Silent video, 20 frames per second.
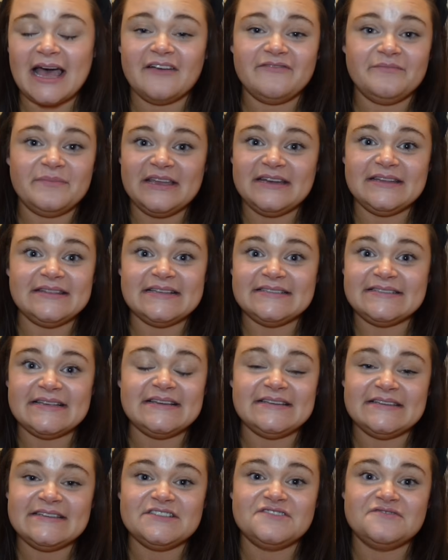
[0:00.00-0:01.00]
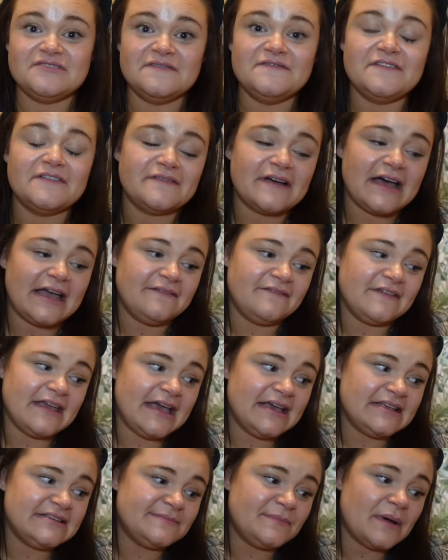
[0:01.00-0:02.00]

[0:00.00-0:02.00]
I've been in this industry for 5 years,